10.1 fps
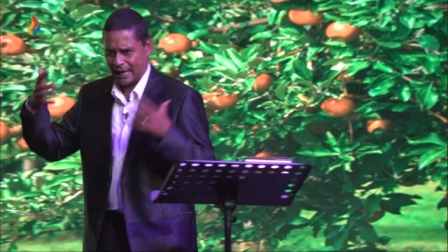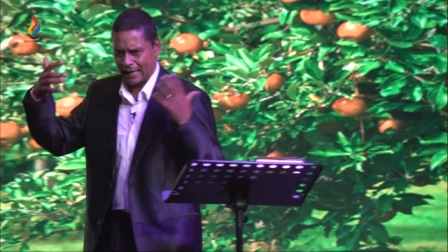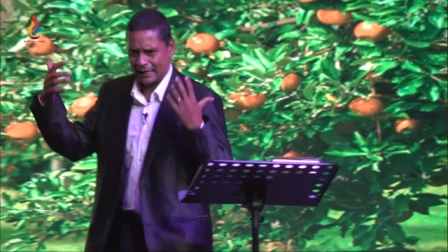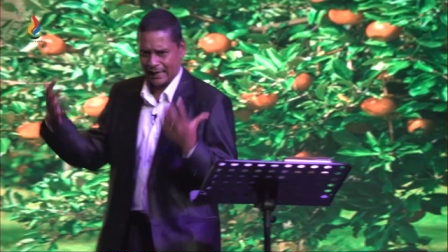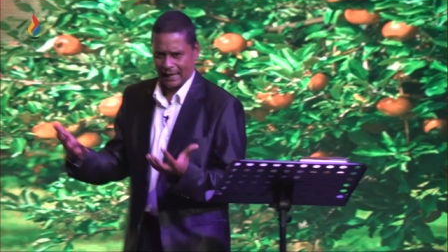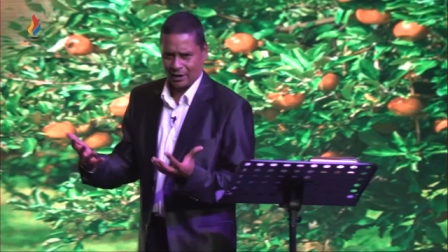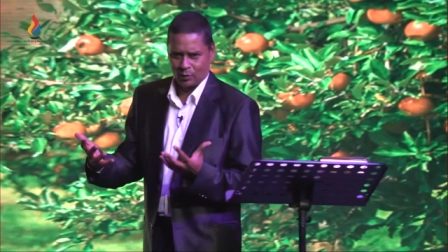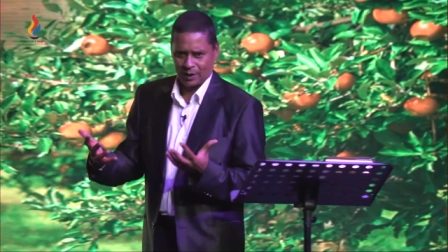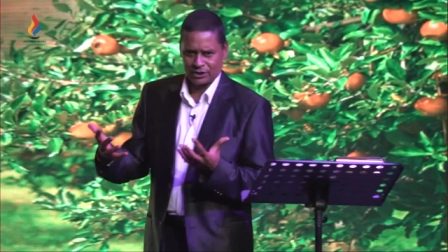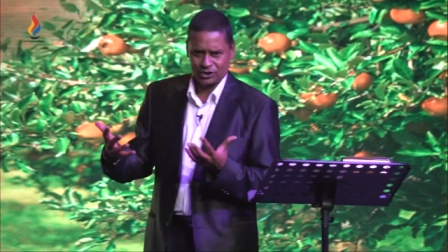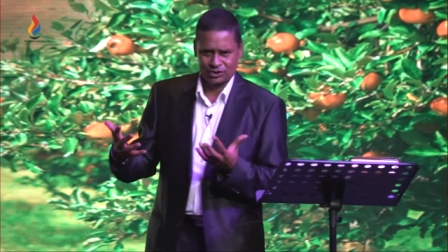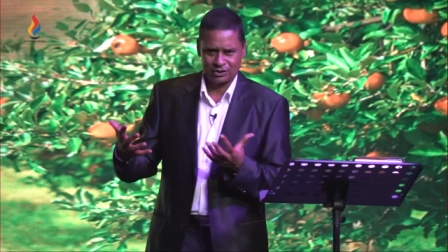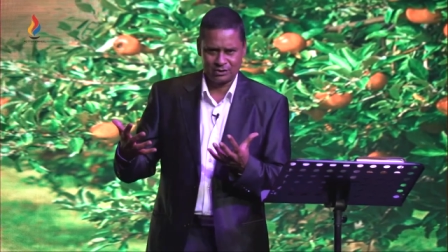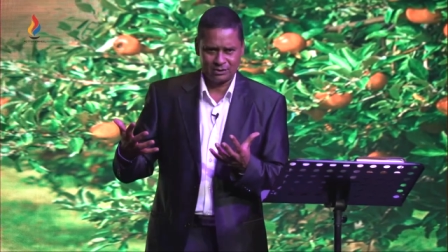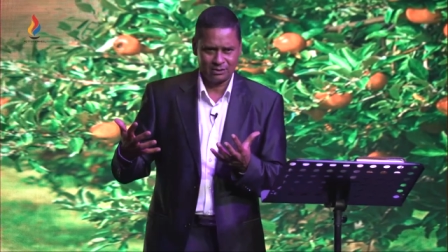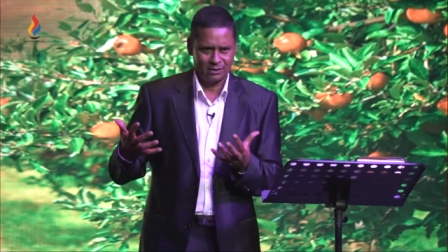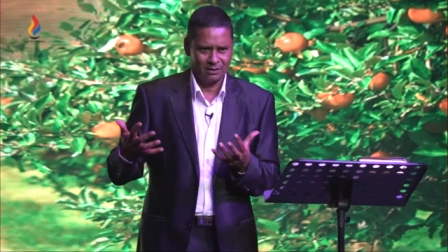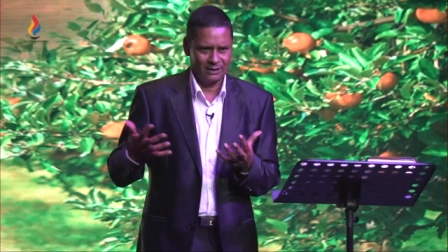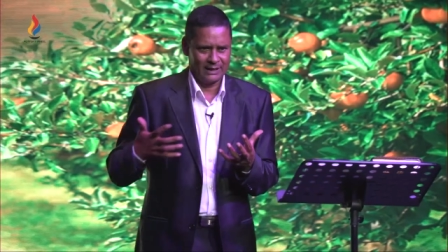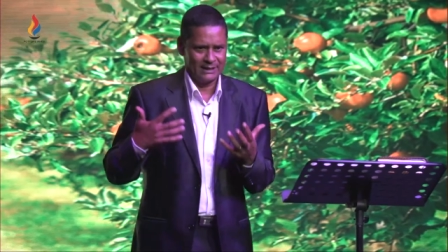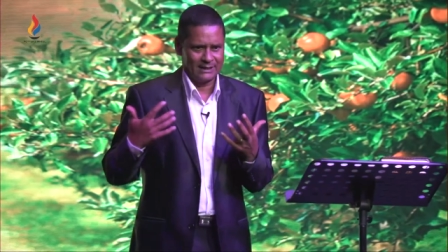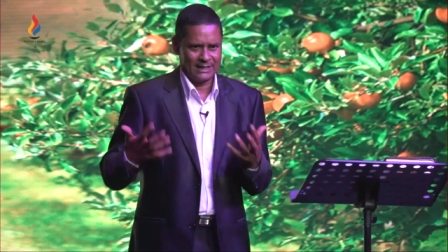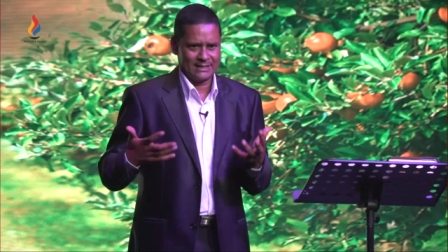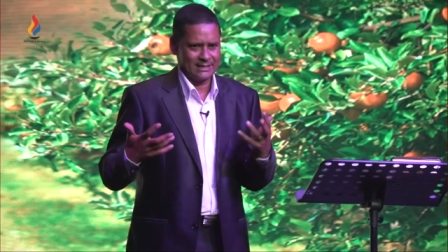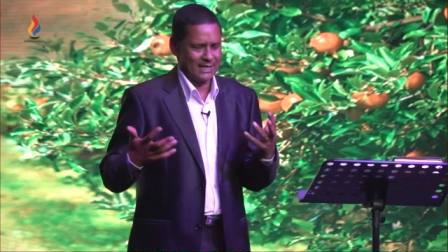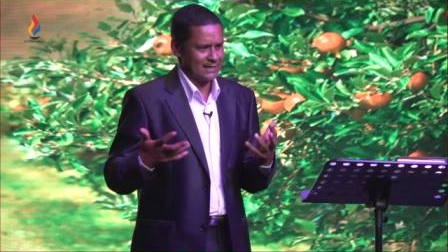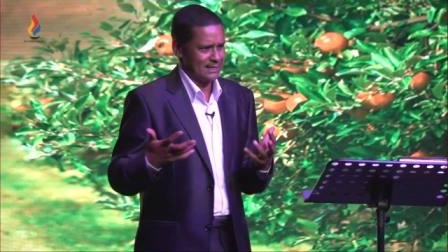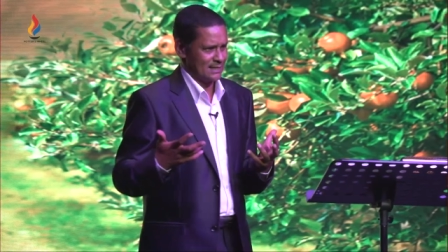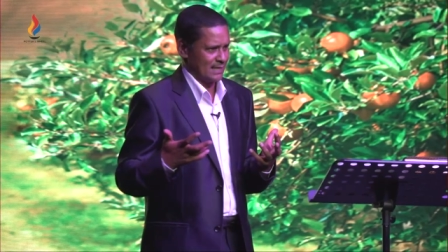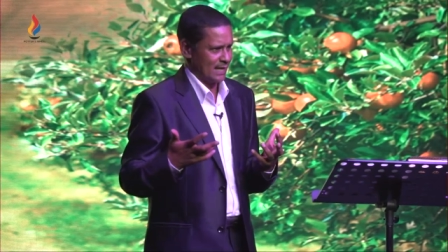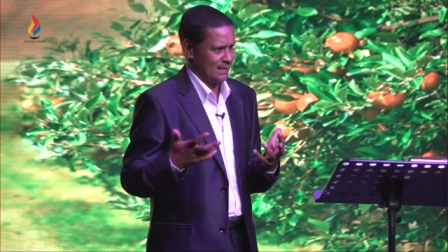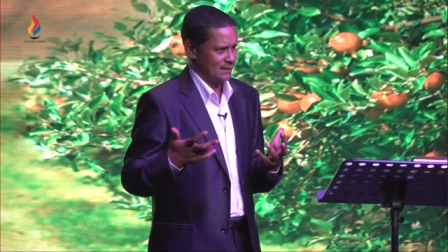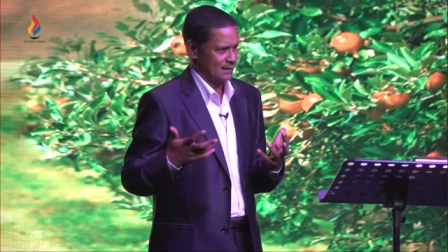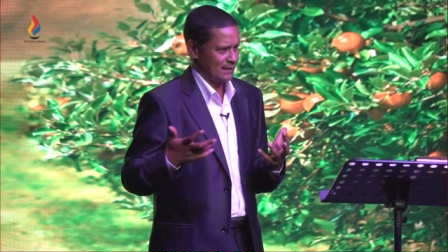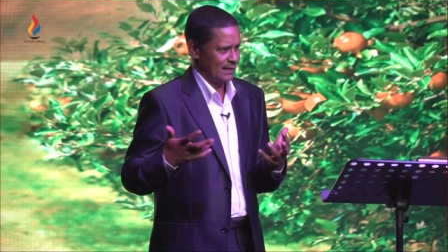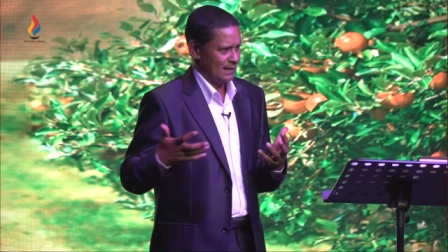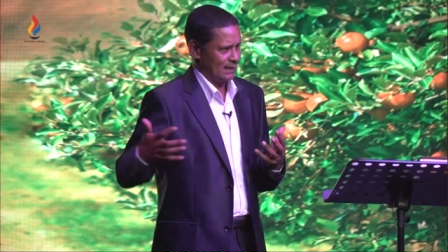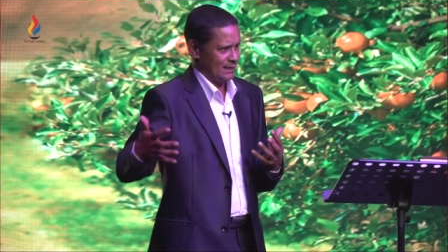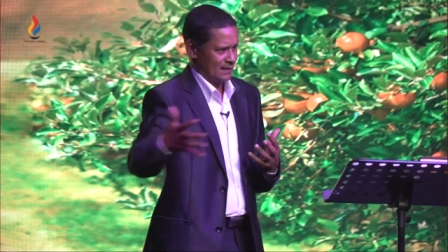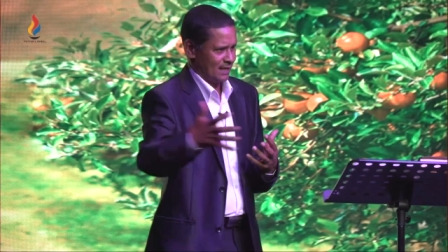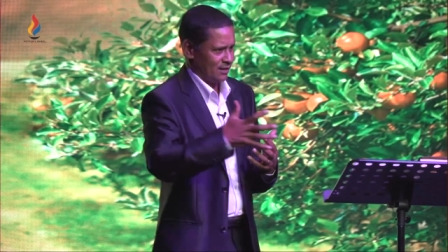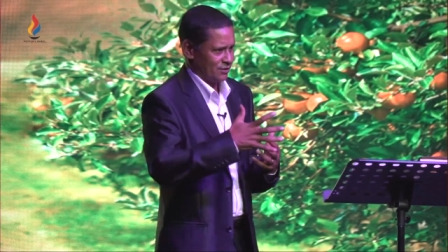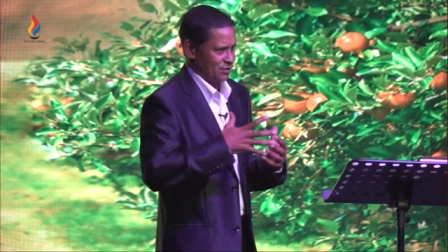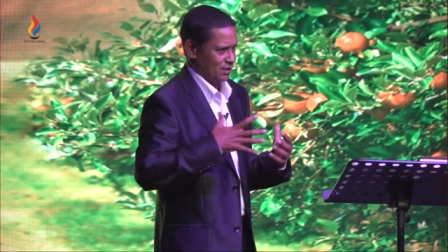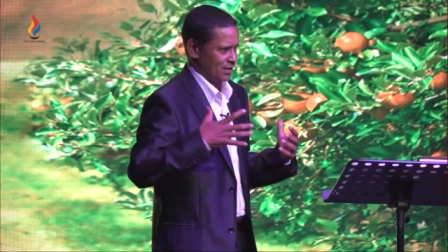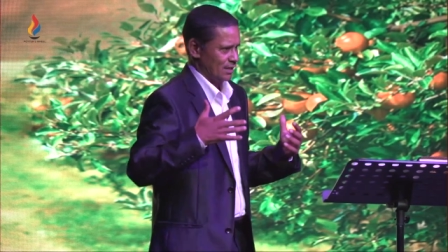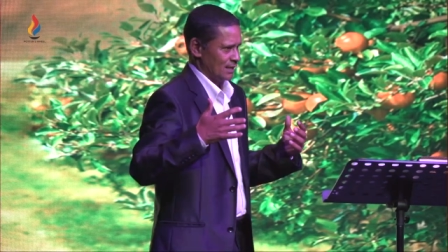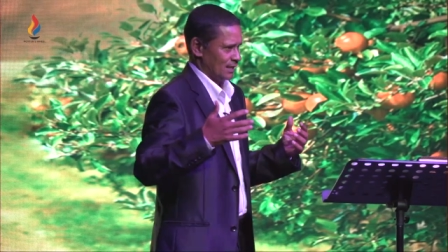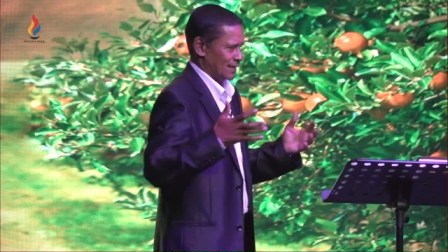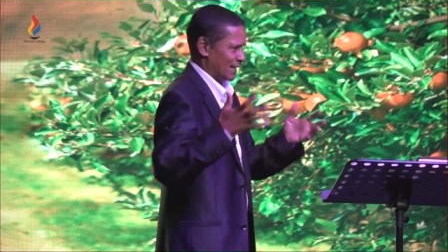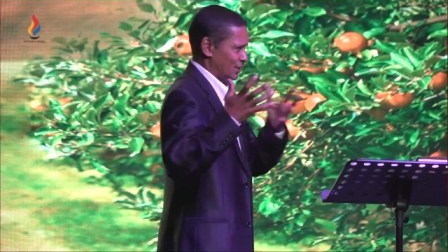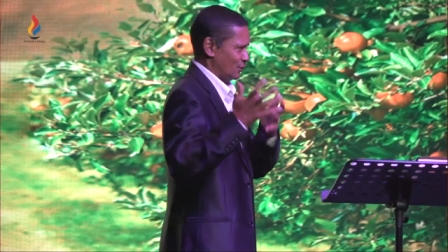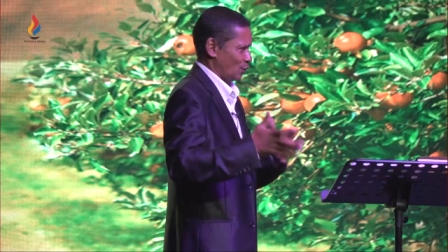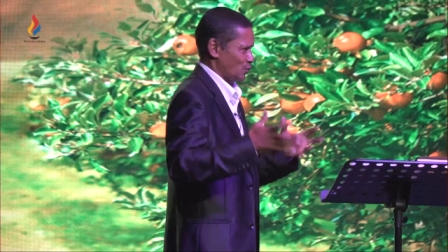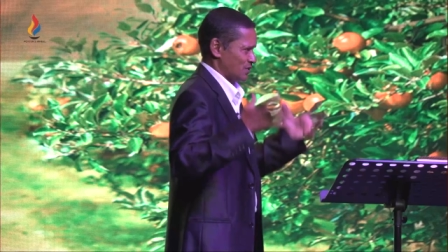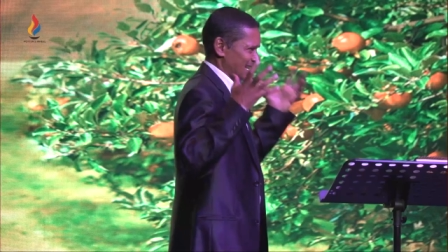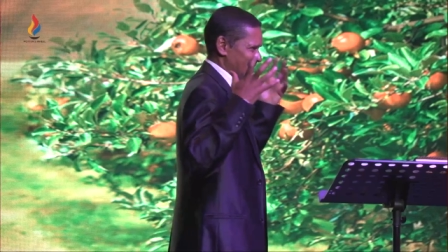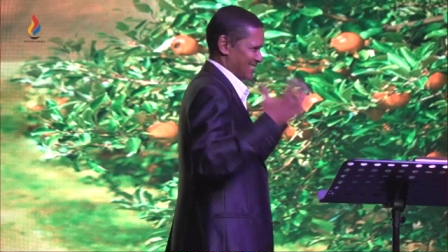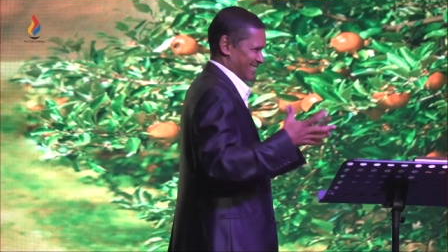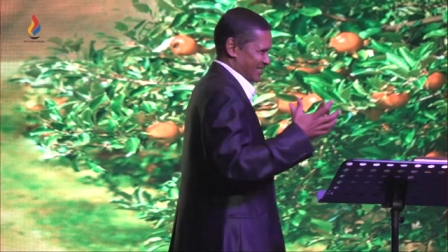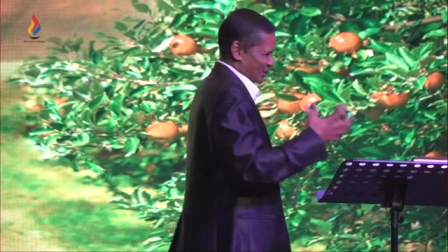a language that he doesn't understand in a culture that in those days did